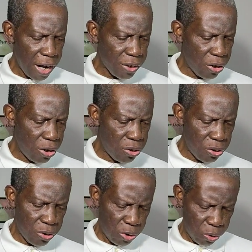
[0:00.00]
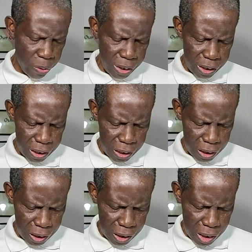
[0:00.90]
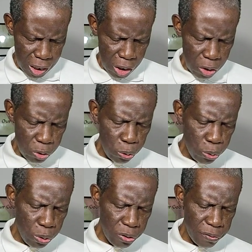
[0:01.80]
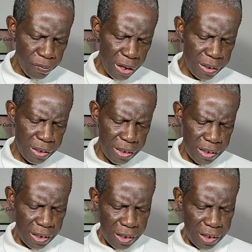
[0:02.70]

Exodus 22, verse